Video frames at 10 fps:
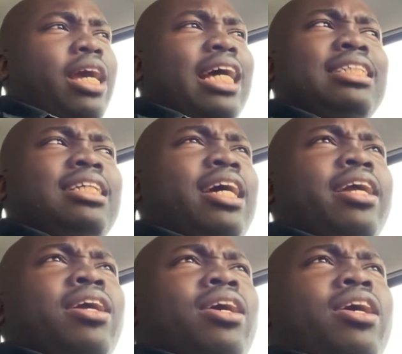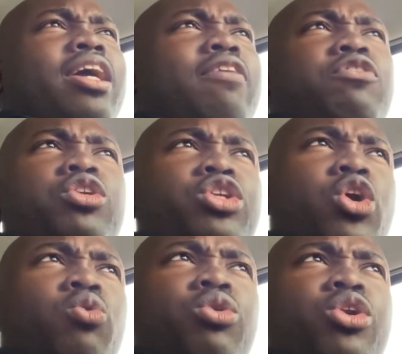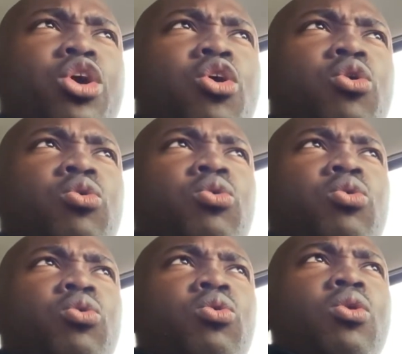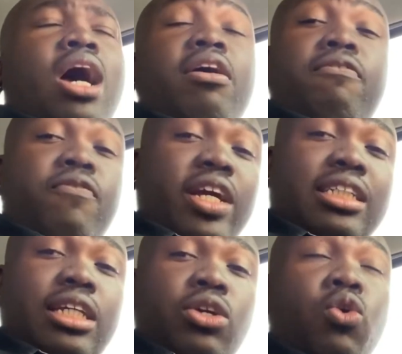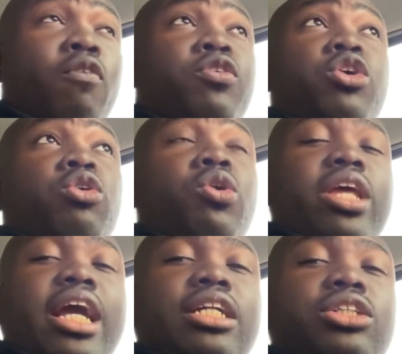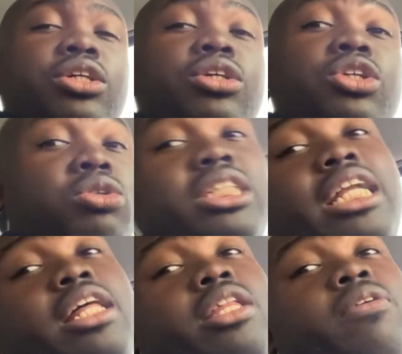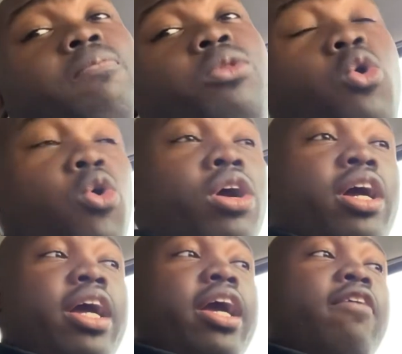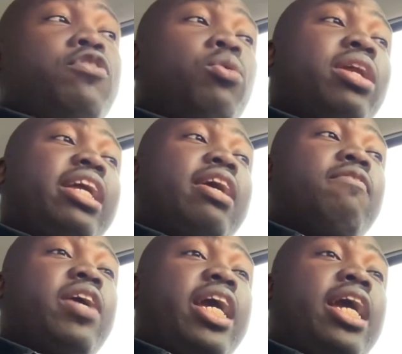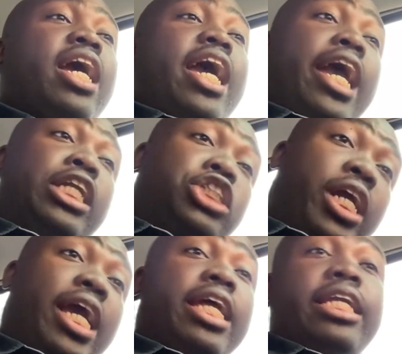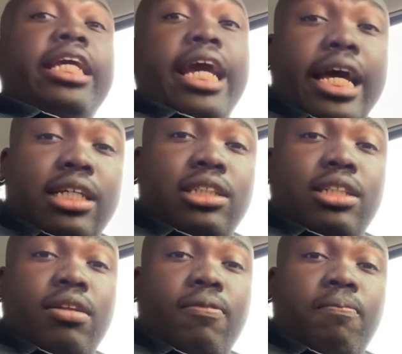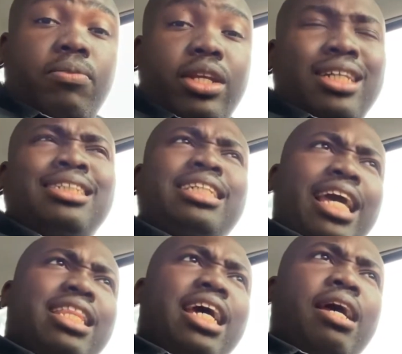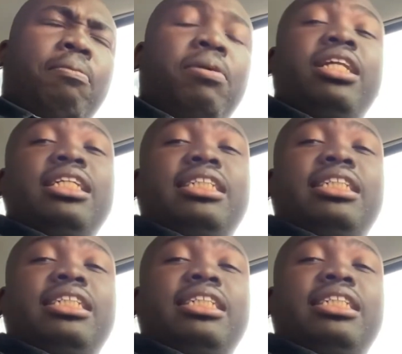As like, if you don't know how to fix it, or if you don't know the answer, don't say nothing. Or if you want to give a educated guess, say that, but then